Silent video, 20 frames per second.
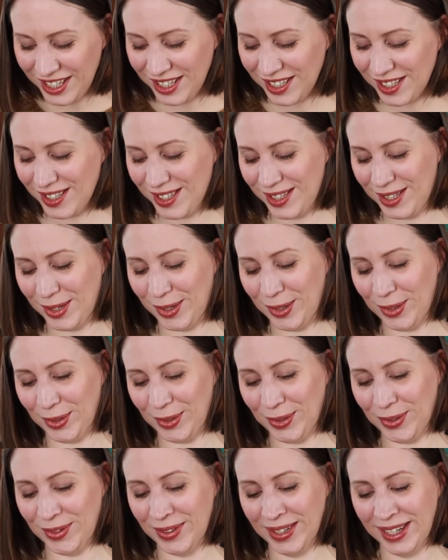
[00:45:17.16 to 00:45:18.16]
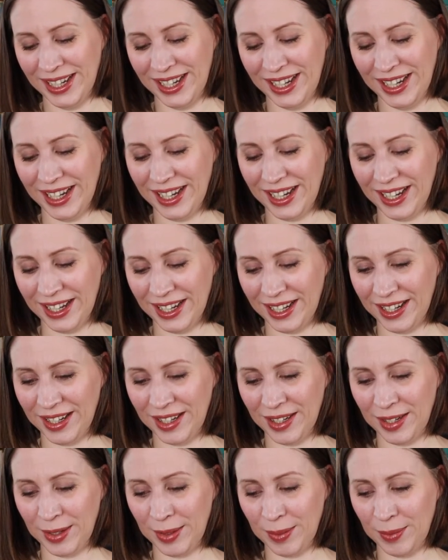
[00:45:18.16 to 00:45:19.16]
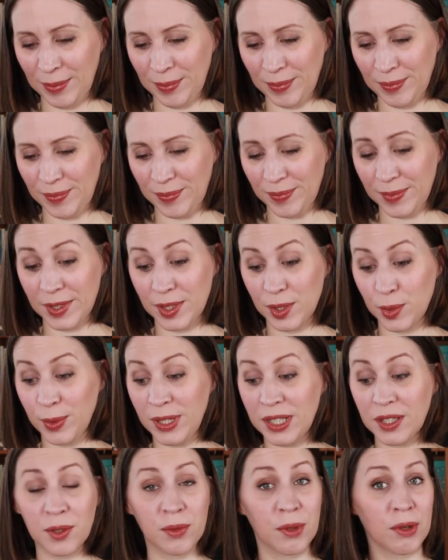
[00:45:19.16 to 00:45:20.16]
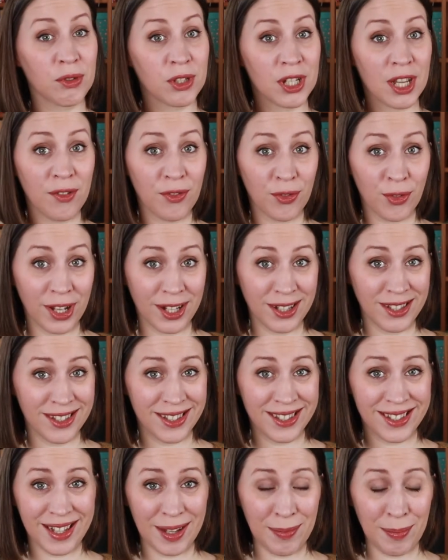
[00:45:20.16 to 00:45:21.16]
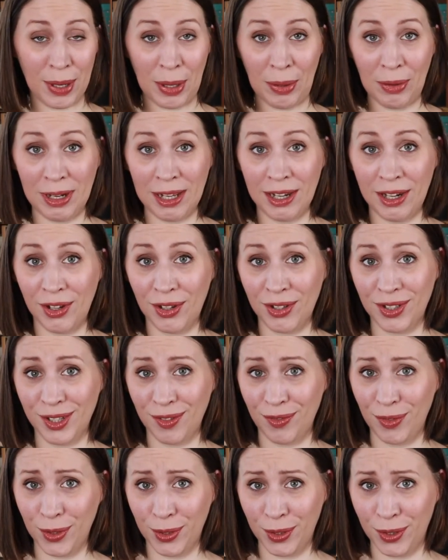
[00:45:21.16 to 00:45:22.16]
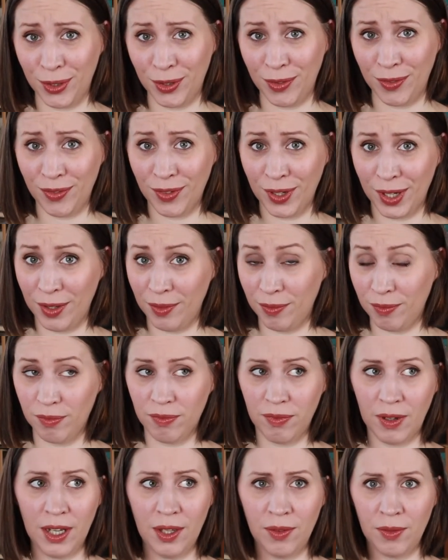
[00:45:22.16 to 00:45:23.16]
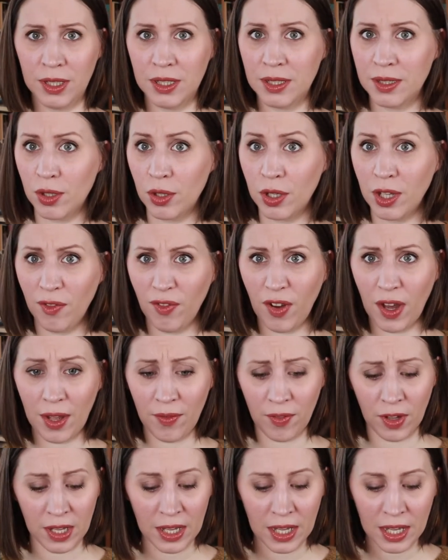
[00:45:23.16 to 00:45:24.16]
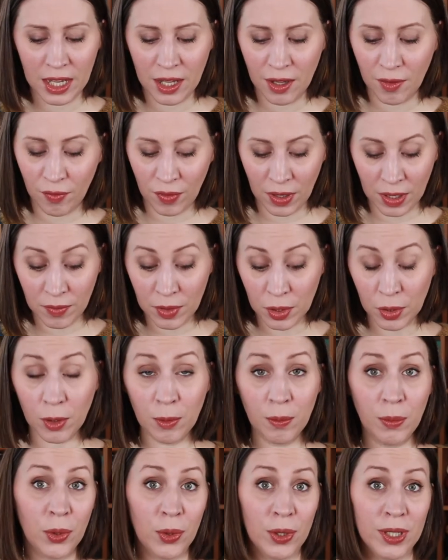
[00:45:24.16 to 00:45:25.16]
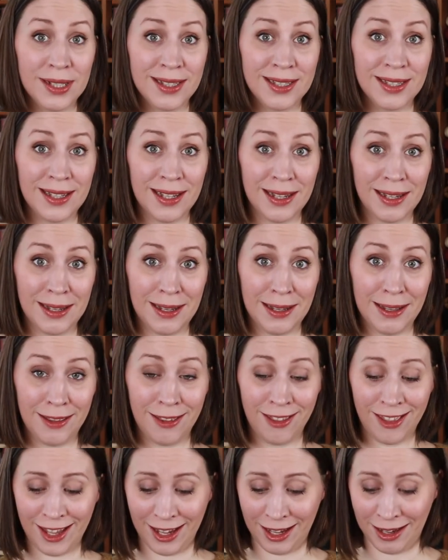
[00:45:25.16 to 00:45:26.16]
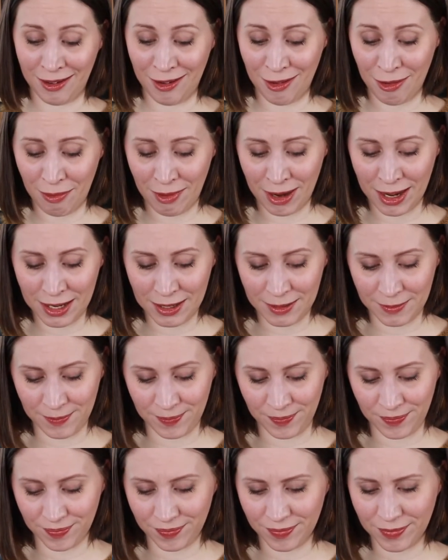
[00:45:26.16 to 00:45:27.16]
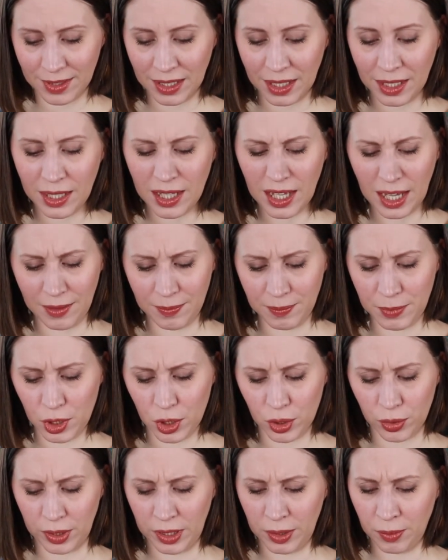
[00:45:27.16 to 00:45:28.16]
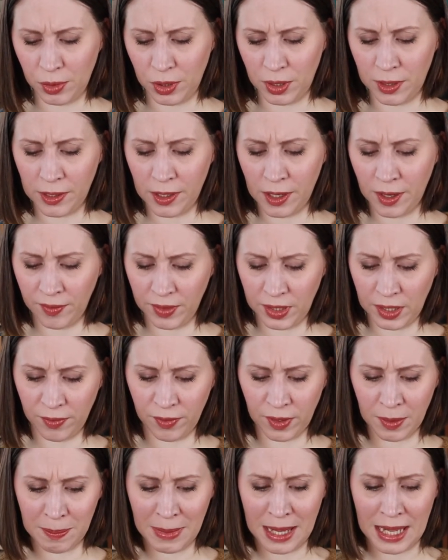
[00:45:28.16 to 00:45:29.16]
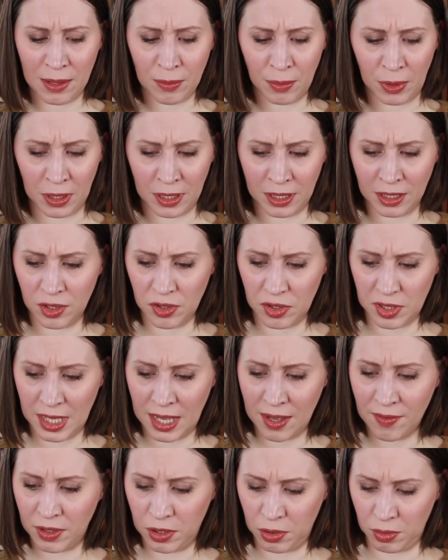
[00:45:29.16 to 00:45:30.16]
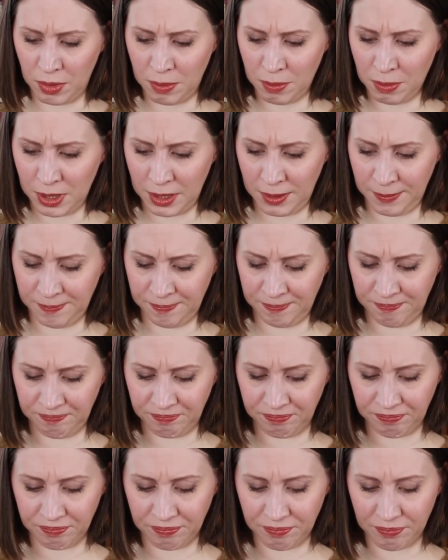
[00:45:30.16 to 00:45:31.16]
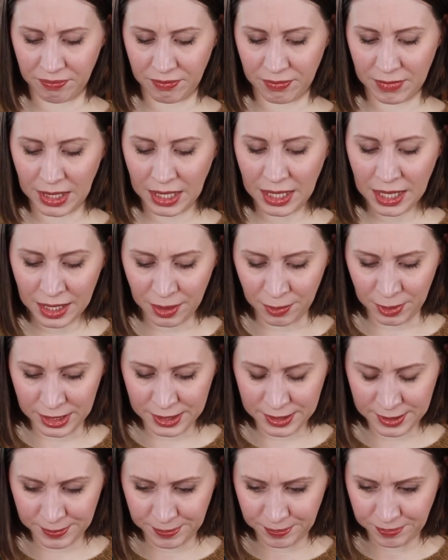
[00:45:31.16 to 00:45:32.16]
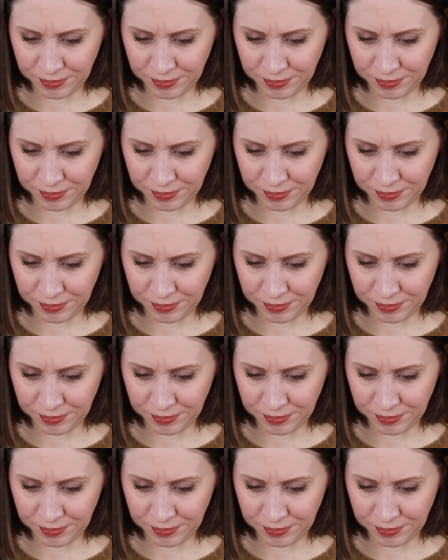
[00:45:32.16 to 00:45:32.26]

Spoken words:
So, sweet Crochet Friends, apparently not a 5, he's turning 5-year-old boy's thing, right? I'm sure he would love it if I made one and just gave it to him, but anyways.